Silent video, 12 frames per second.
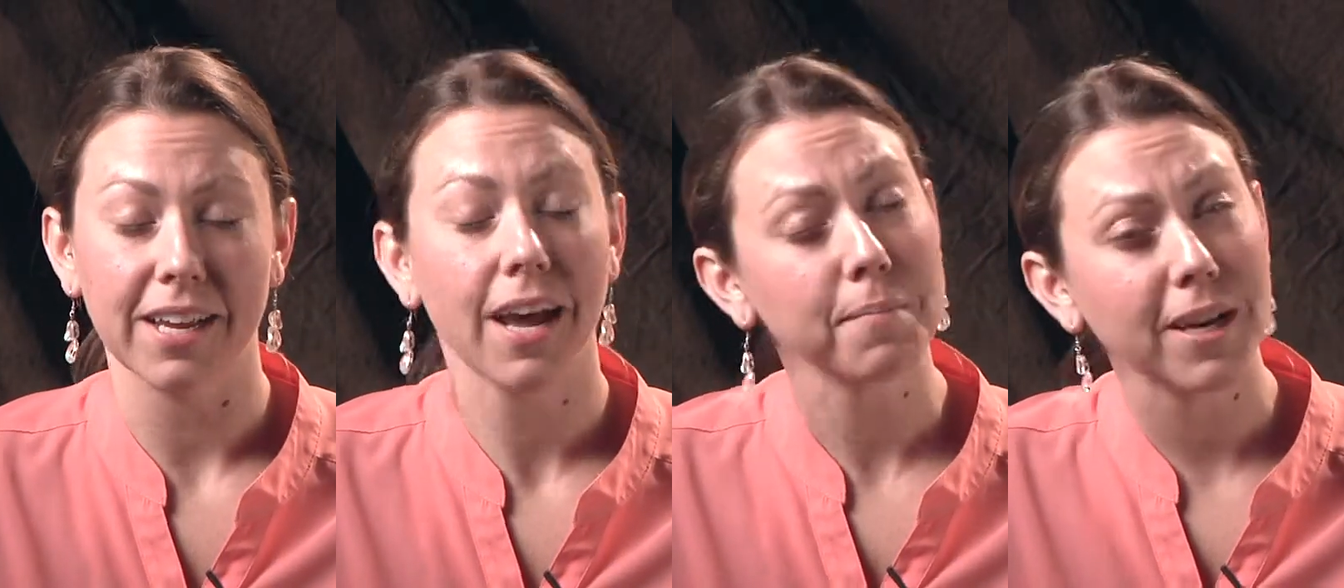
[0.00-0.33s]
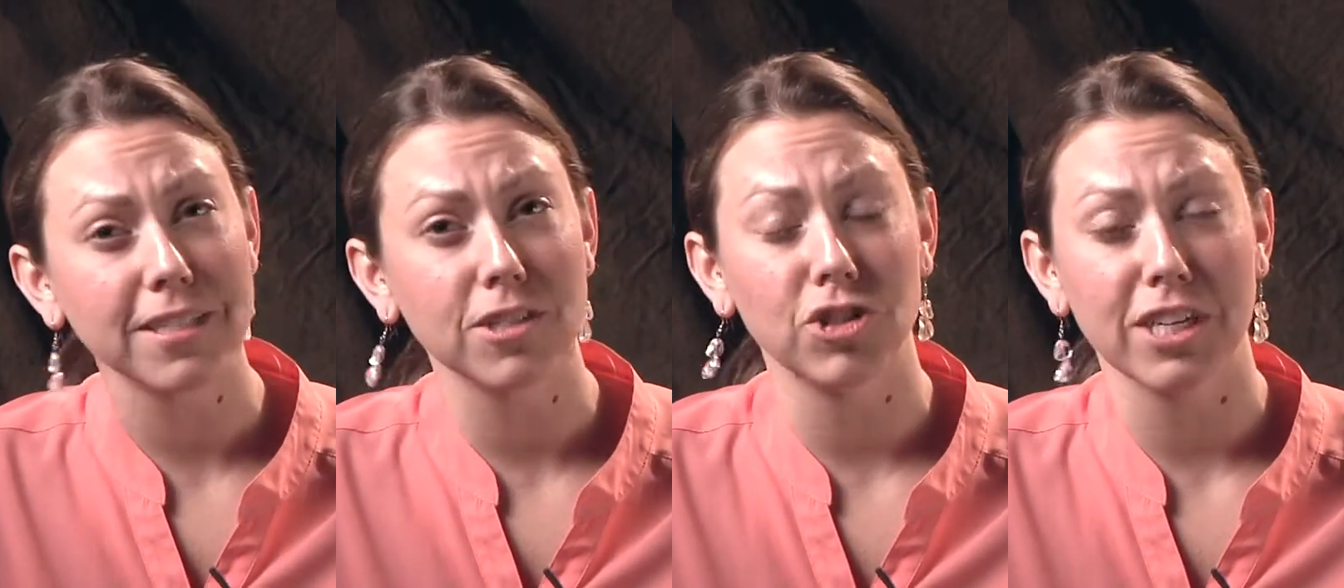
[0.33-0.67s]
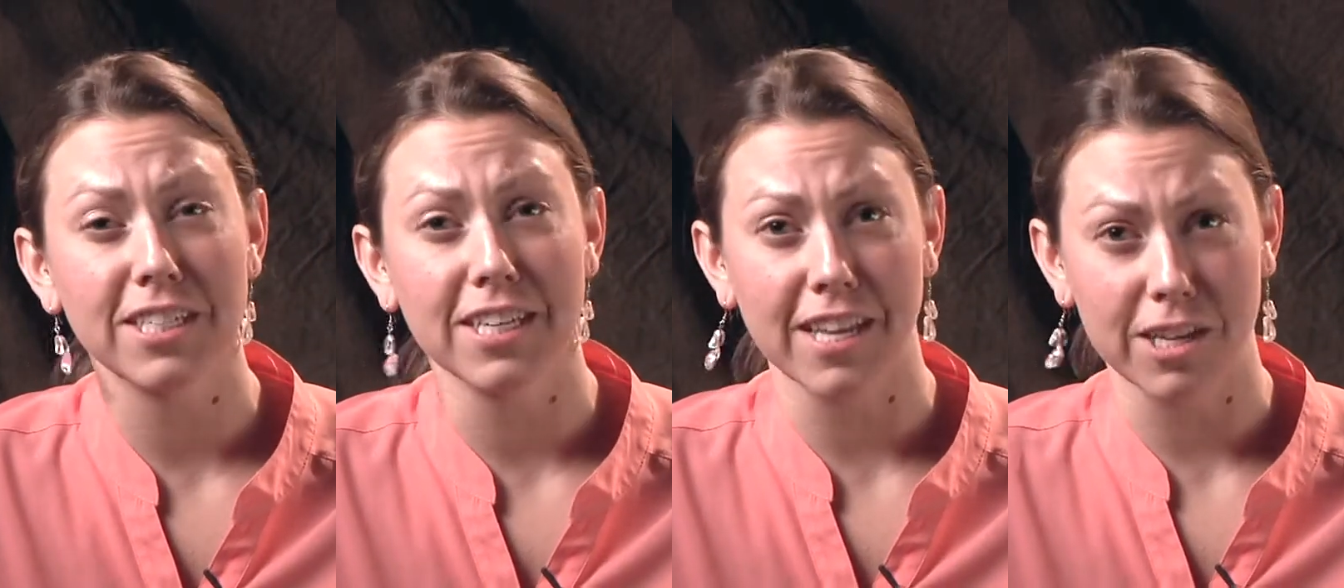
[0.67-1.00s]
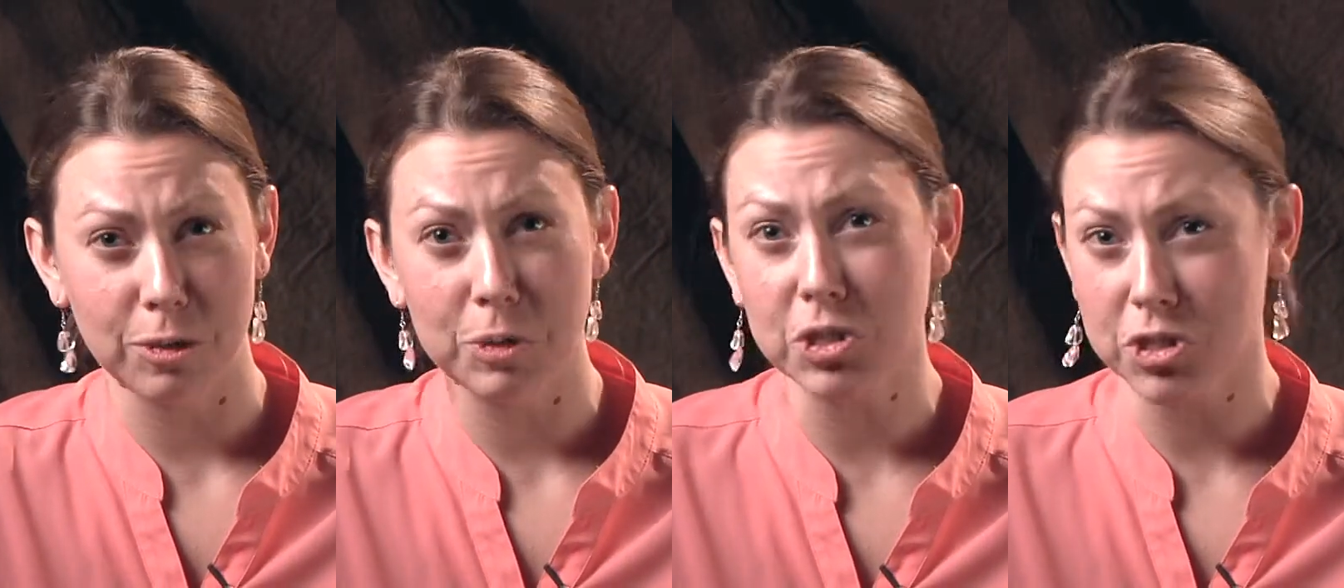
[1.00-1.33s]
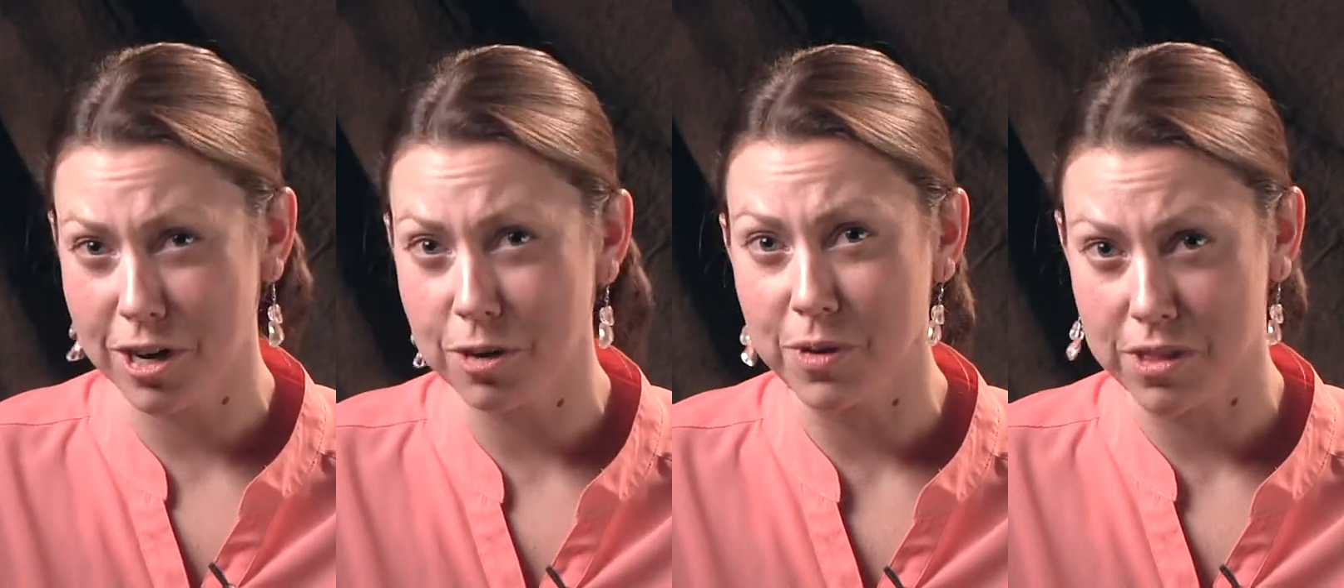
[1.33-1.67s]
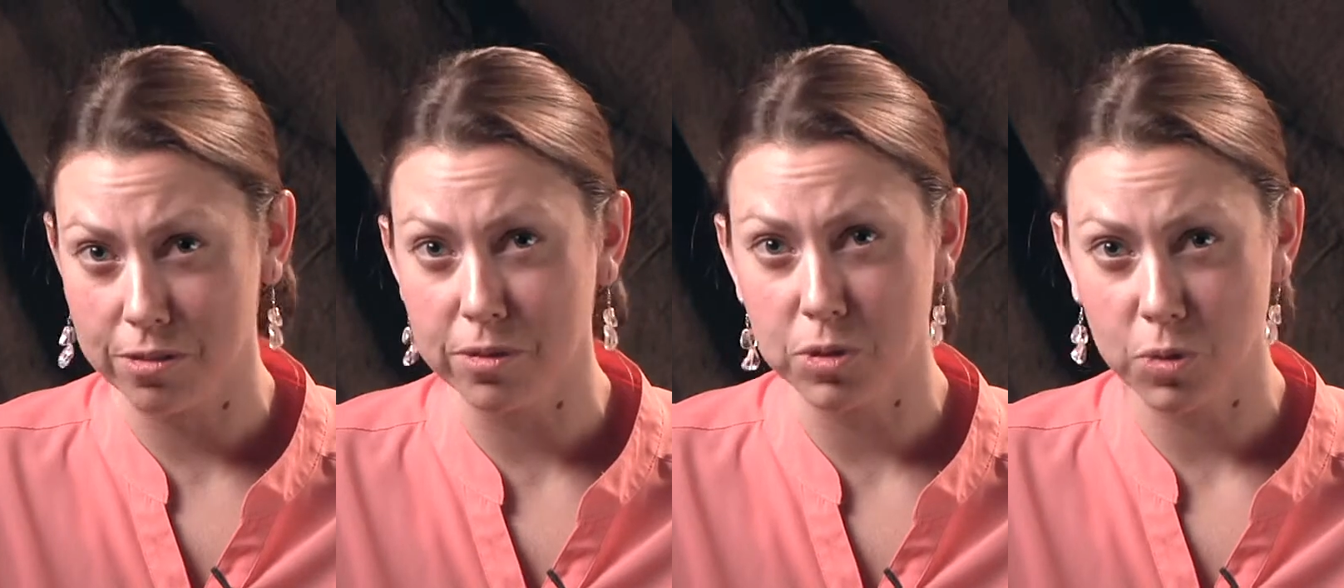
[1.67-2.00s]
And I'm not suggesting that you start with
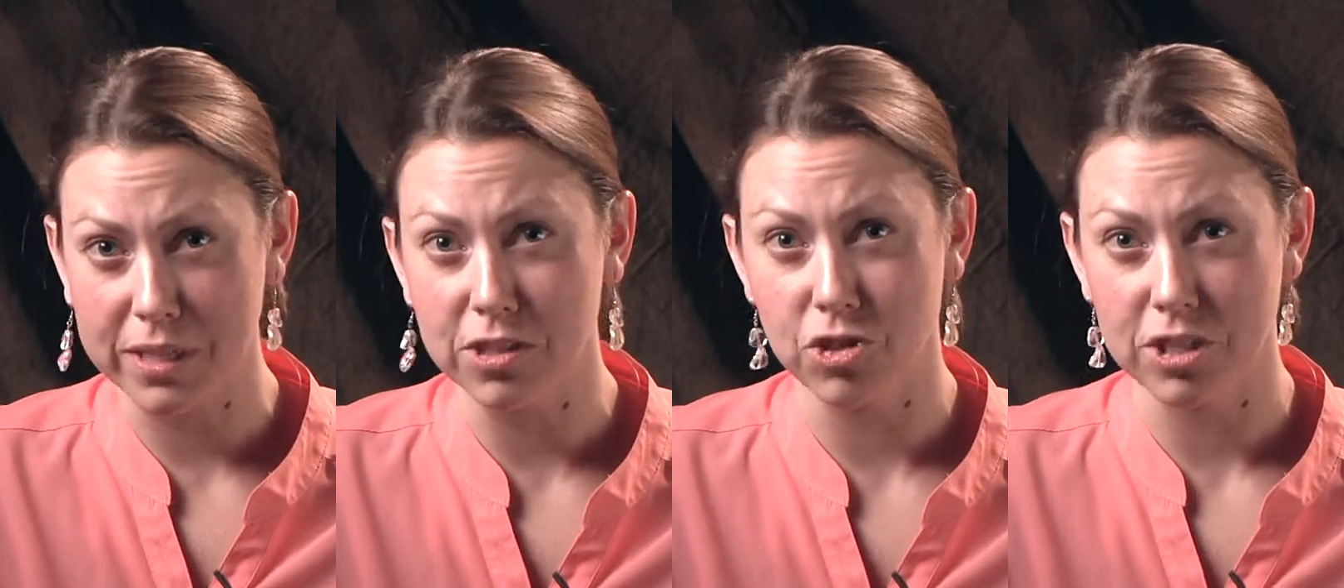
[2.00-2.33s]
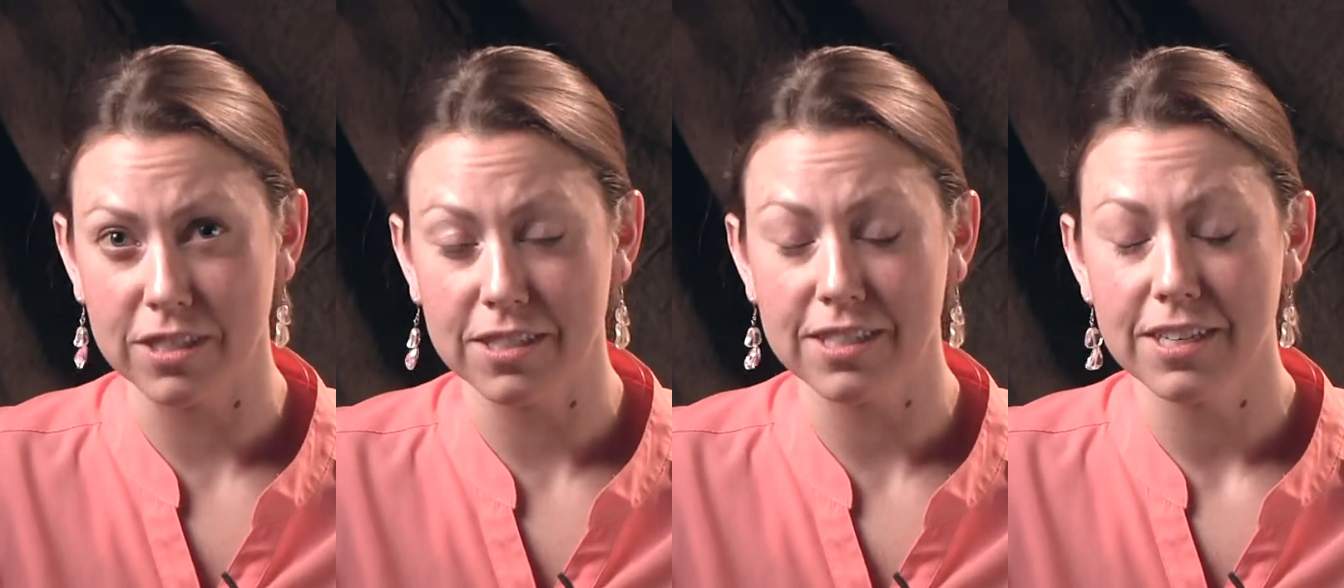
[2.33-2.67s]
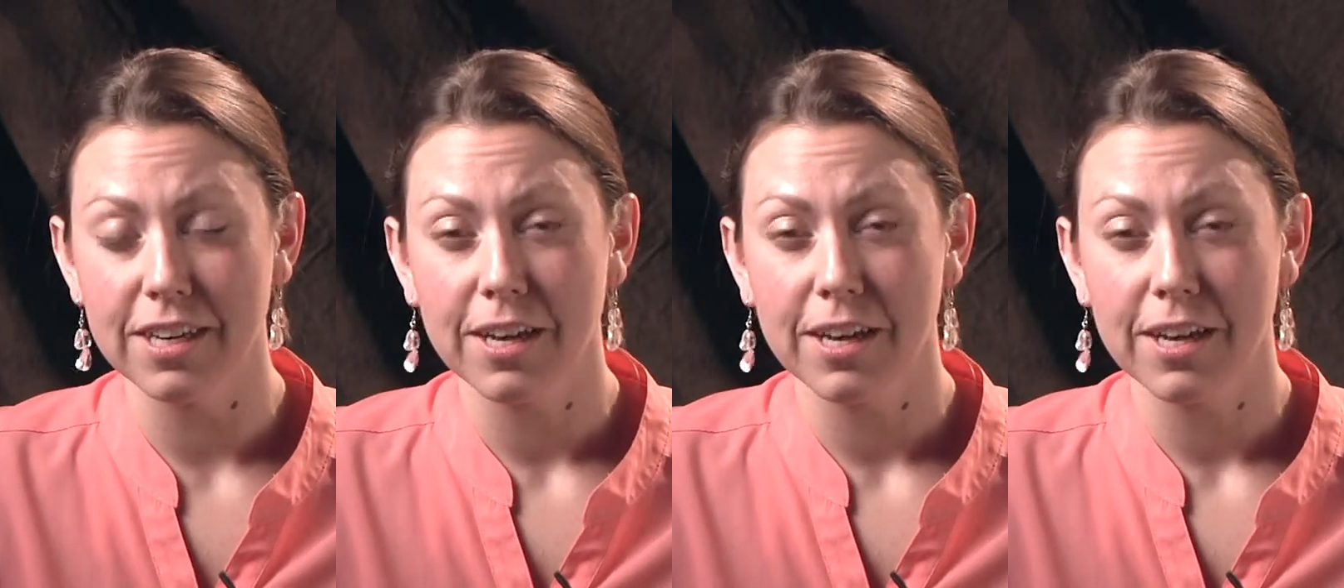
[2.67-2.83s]
those questions,